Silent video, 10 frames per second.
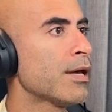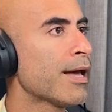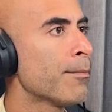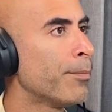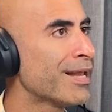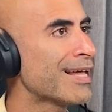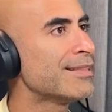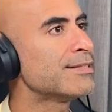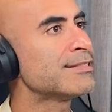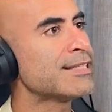but at the
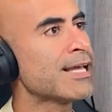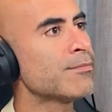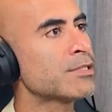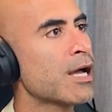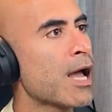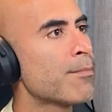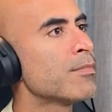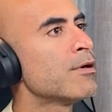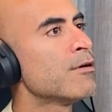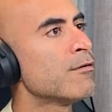same time,
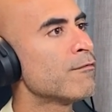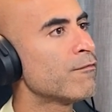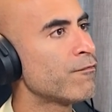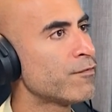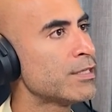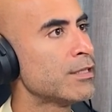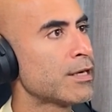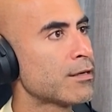feeling.